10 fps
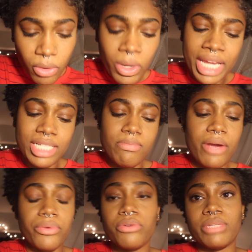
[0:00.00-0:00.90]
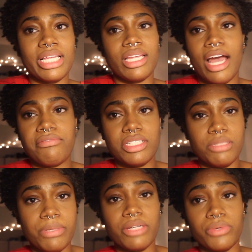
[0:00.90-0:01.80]
when I get to my room lately, I've
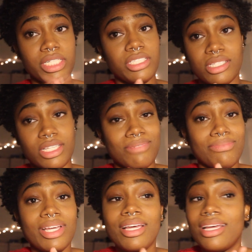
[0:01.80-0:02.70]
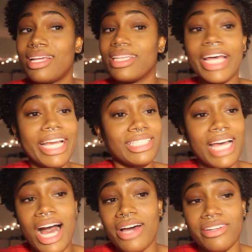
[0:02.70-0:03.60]
just been really just laying
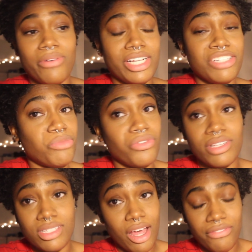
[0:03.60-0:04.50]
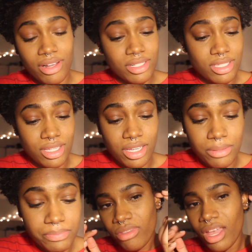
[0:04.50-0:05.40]
down and watching movies so I fall
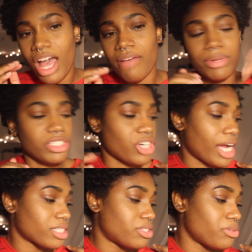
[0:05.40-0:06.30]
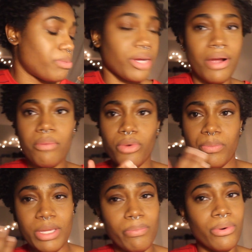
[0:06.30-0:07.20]
asleep. I've been trying to be around more
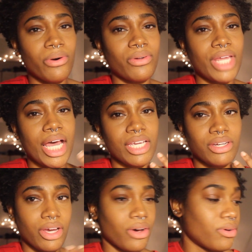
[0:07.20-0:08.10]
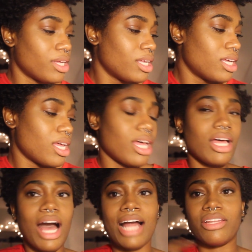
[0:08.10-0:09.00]
people that, you know,
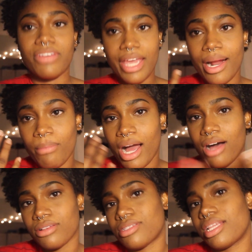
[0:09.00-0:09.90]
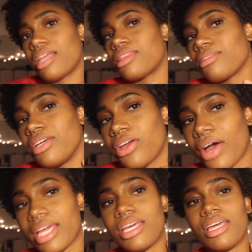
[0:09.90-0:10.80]
I love and care about, so that, you know,
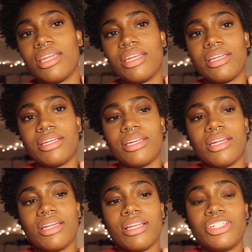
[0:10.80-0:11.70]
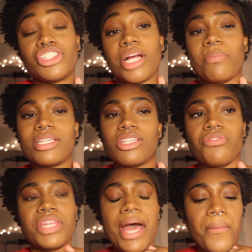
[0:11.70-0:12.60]
I can distract
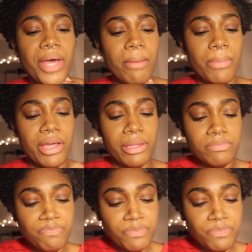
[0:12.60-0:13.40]
myself in that way. But